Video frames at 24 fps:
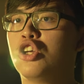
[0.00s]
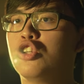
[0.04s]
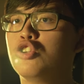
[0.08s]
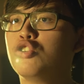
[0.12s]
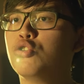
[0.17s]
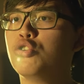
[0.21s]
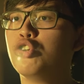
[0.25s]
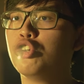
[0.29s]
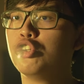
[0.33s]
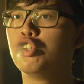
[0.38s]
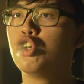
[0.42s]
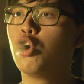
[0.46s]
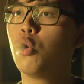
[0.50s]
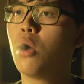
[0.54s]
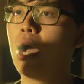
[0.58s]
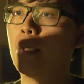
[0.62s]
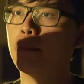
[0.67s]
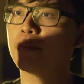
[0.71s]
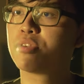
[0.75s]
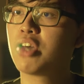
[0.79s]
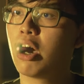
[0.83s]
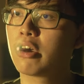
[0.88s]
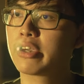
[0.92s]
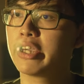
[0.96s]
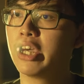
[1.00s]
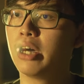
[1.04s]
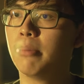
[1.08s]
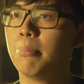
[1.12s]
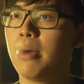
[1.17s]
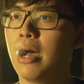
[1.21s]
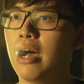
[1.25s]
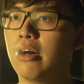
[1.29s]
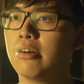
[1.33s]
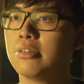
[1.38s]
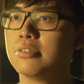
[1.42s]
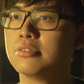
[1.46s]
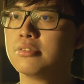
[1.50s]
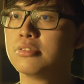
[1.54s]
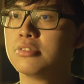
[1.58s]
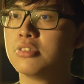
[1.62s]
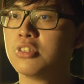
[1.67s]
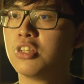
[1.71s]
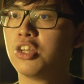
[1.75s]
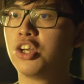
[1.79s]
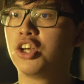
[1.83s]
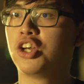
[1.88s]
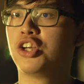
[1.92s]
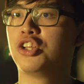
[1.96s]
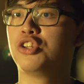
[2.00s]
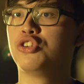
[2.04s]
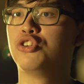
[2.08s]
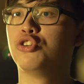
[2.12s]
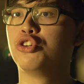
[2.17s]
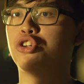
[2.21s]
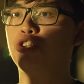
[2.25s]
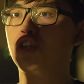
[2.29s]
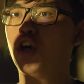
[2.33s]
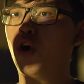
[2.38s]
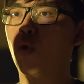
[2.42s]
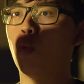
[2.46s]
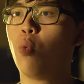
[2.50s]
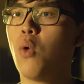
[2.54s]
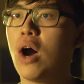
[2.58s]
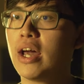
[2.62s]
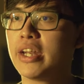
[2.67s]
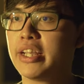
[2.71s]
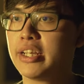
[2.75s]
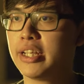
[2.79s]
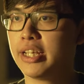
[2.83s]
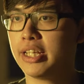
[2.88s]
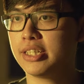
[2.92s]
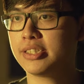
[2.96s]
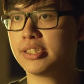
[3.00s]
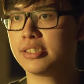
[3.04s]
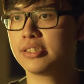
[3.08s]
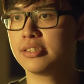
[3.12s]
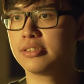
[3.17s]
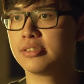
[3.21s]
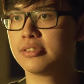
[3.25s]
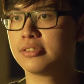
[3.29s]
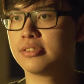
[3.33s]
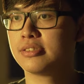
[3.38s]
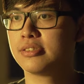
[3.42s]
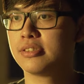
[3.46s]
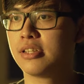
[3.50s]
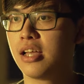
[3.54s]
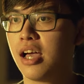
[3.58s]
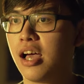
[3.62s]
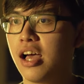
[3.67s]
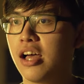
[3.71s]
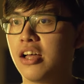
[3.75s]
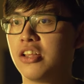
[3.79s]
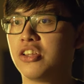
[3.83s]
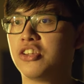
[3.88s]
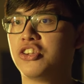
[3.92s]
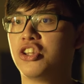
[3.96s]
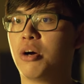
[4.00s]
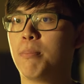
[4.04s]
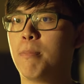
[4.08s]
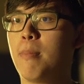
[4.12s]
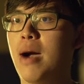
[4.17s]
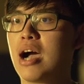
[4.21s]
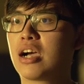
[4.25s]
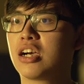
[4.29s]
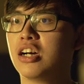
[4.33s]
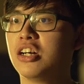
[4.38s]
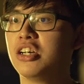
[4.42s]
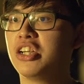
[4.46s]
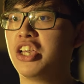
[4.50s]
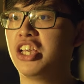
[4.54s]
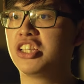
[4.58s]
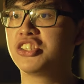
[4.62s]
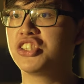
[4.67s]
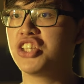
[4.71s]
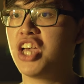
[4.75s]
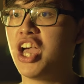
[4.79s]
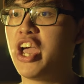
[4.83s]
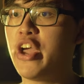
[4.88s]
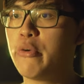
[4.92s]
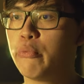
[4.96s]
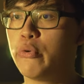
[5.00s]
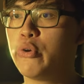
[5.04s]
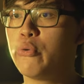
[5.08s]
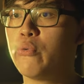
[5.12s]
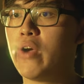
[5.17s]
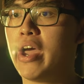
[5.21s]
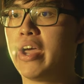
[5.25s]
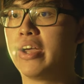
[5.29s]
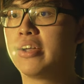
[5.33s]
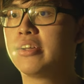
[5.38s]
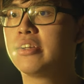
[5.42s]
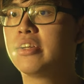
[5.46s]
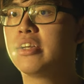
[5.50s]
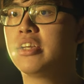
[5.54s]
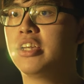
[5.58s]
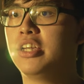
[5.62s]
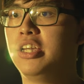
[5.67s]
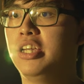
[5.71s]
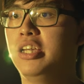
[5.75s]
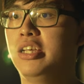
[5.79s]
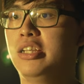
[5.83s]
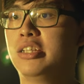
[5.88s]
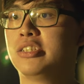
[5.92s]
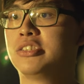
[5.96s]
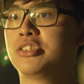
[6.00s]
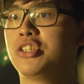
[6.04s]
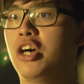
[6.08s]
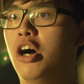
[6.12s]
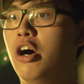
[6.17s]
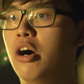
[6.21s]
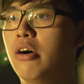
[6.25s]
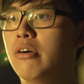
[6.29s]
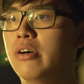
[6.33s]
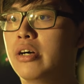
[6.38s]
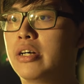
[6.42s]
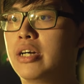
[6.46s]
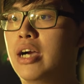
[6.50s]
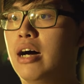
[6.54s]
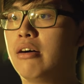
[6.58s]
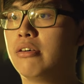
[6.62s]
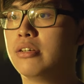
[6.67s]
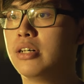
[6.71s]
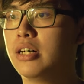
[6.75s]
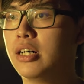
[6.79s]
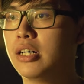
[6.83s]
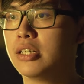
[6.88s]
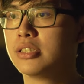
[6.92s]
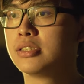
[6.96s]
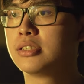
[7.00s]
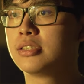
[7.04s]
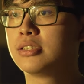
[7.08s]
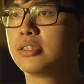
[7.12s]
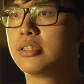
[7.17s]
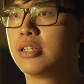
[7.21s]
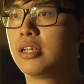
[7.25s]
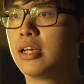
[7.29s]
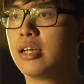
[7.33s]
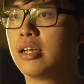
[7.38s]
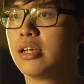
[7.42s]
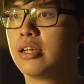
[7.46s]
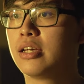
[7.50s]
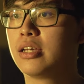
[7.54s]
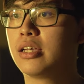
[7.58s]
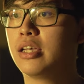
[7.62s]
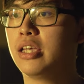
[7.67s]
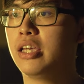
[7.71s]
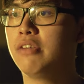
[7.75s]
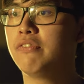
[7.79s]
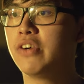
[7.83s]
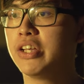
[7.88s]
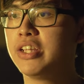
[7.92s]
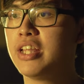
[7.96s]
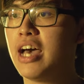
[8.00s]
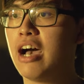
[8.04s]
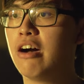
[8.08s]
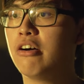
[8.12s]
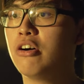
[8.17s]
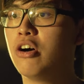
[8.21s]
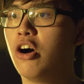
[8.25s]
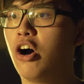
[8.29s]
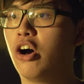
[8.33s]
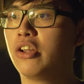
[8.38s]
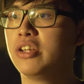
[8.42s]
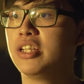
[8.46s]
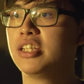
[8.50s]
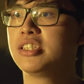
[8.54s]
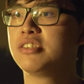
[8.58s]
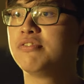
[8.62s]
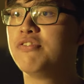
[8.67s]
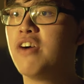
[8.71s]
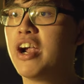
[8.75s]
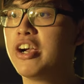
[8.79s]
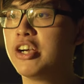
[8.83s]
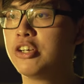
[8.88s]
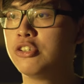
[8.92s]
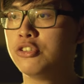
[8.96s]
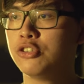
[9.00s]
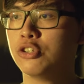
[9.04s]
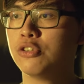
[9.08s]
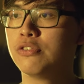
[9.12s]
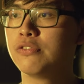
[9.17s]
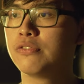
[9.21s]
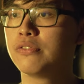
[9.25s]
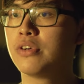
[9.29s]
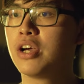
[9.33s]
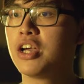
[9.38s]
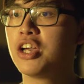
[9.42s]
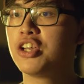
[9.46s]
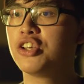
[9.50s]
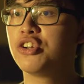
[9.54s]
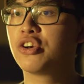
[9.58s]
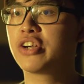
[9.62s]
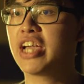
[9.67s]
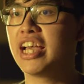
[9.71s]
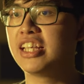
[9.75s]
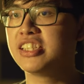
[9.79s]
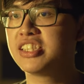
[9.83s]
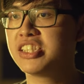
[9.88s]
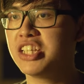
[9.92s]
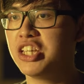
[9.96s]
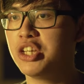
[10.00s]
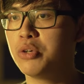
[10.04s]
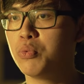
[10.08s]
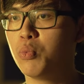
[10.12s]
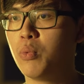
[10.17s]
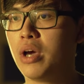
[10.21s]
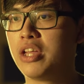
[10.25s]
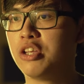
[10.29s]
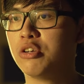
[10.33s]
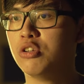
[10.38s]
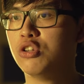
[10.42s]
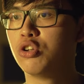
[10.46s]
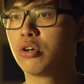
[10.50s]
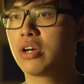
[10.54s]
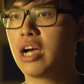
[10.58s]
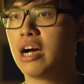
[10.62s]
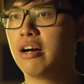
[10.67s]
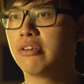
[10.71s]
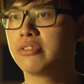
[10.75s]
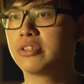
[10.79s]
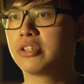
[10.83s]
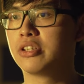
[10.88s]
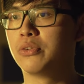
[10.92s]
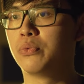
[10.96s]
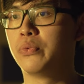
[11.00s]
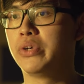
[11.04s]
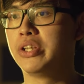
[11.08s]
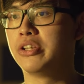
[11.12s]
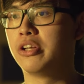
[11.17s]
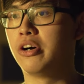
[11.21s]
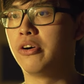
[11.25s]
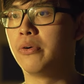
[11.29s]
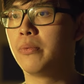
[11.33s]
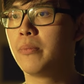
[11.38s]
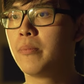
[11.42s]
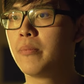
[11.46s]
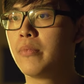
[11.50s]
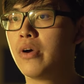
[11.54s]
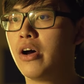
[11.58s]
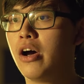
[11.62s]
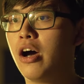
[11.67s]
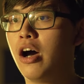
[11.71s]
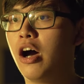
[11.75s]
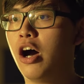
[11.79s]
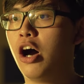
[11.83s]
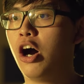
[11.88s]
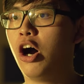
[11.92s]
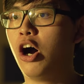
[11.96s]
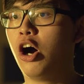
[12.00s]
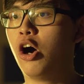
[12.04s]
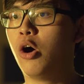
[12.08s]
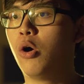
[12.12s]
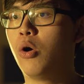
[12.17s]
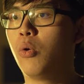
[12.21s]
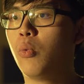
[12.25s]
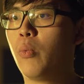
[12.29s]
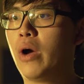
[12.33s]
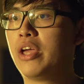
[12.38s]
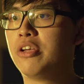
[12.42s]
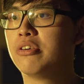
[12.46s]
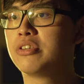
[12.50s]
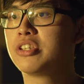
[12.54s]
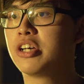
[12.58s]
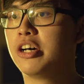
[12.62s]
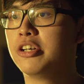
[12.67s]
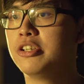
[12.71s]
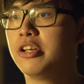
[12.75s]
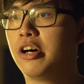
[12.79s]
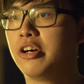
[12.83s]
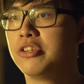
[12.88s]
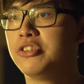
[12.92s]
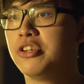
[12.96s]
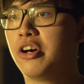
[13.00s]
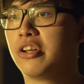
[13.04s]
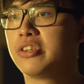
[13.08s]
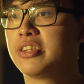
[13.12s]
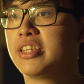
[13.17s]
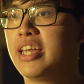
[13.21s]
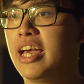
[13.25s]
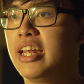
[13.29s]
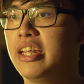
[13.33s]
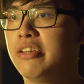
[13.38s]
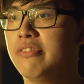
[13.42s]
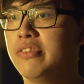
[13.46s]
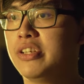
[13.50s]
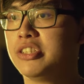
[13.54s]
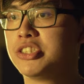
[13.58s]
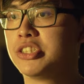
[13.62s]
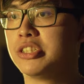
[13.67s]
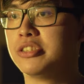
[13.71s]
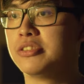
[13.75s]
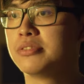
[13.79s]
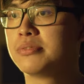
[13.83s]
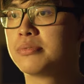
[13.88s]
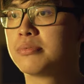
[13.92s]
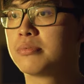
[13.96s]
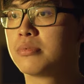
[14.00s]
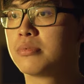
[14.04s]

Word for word: Do you know what I'm talking about? Do you know what it is? The marker is everywhere. It is all around us. Even now, on this very roof, you can see it when you look out the window or when you turn on your television.